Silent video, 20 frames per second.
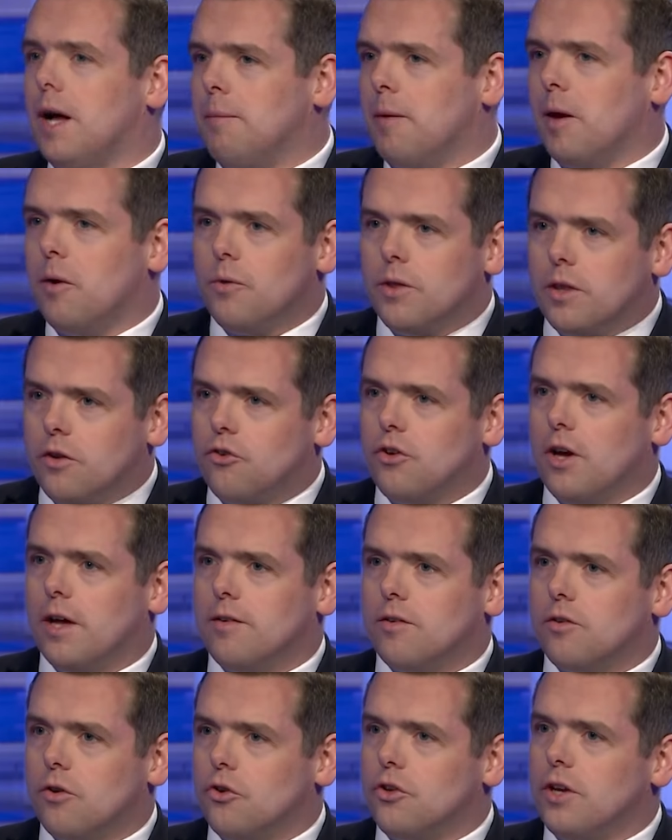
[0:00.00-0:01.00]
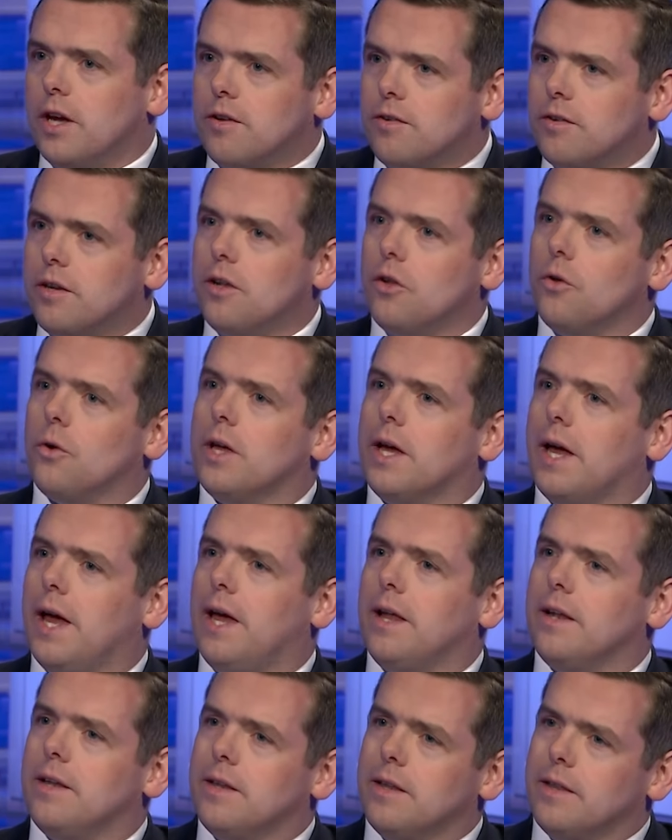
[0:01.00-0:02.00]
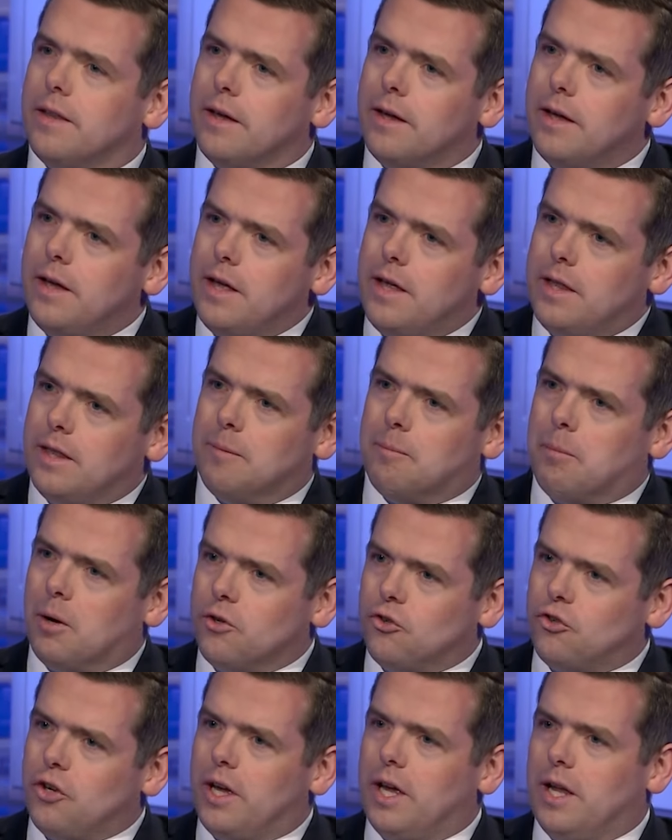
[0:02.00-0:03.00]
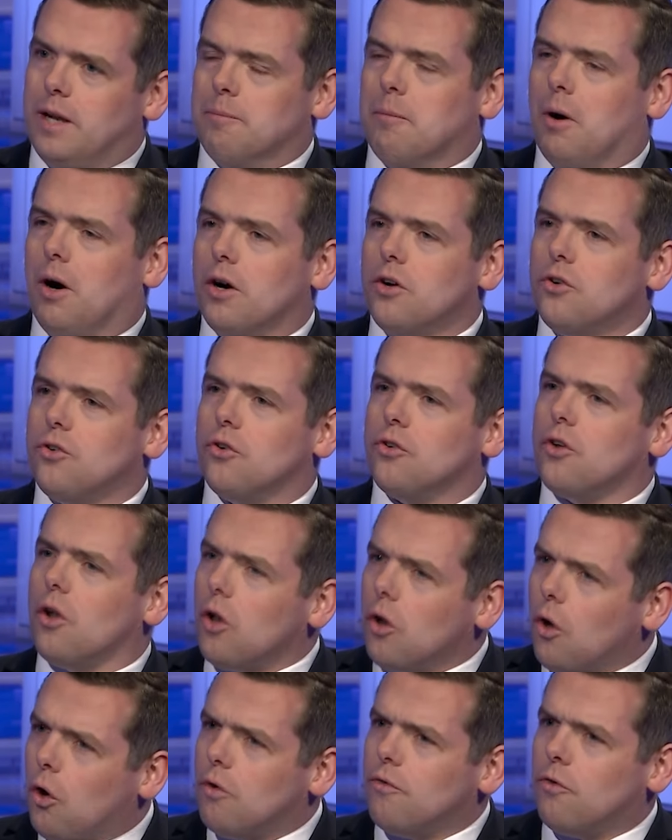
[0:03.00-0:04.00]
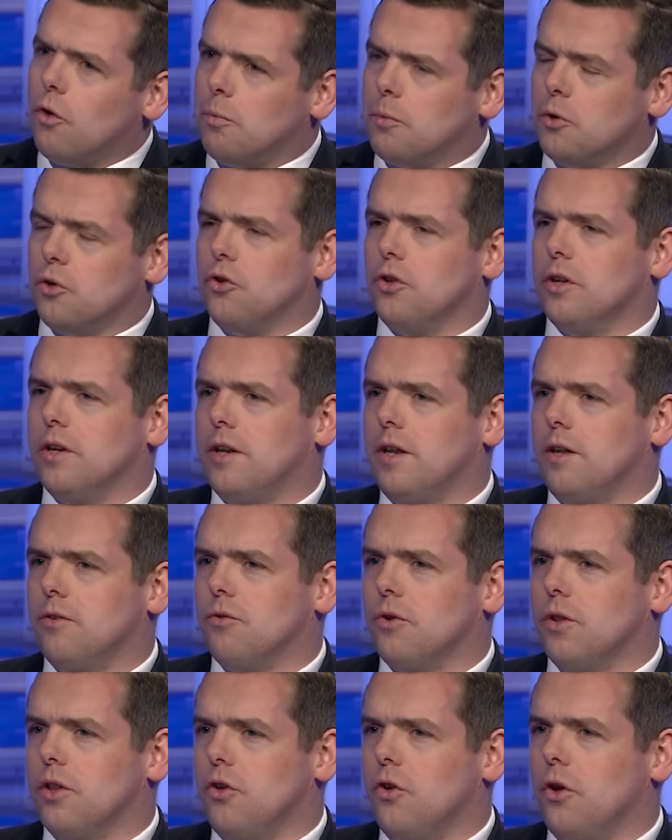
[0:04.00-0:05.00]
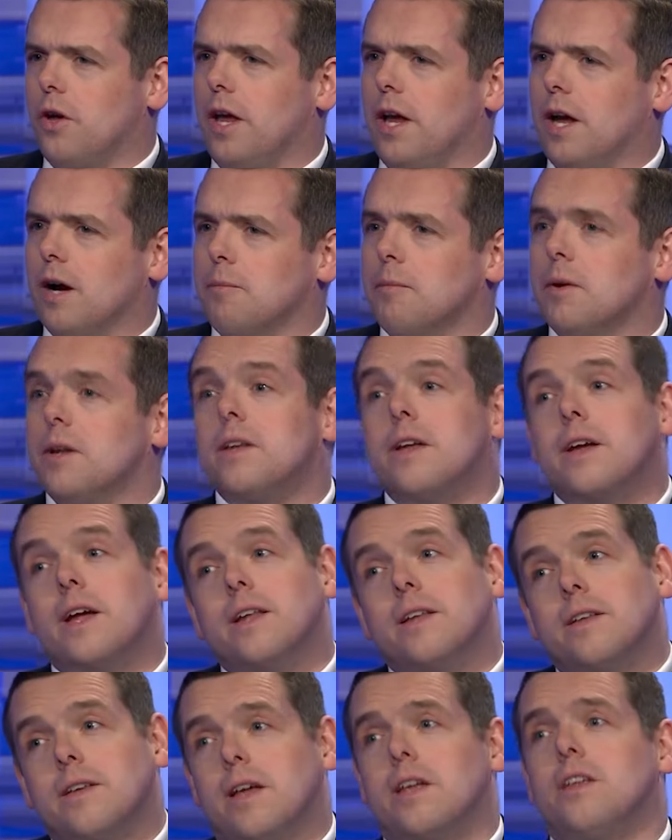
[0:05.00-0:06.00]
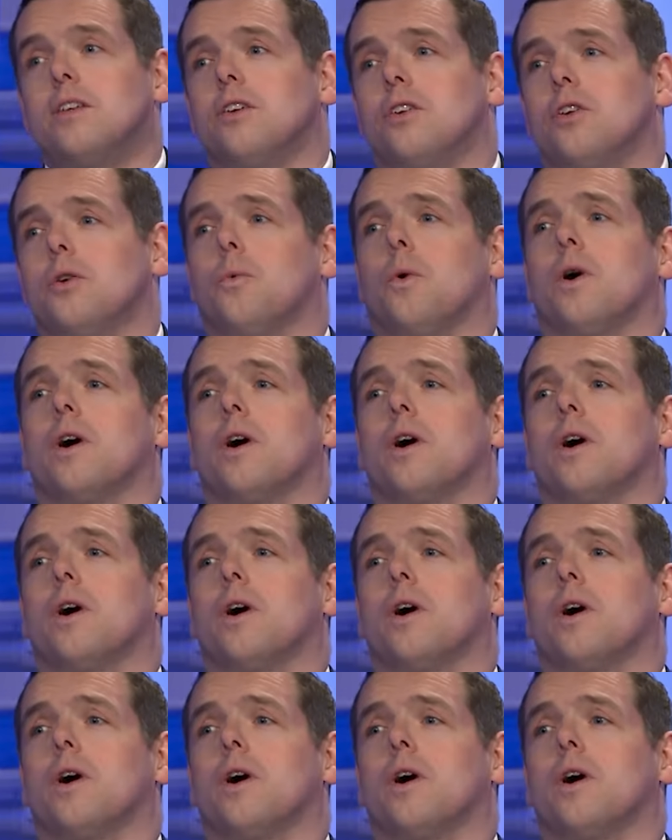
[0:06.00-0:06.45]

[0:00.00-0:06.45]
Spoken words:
I met with the Chancellor yesterday, looking ahead to the budget in March. There's a lot of opportunities for the UK government to continue to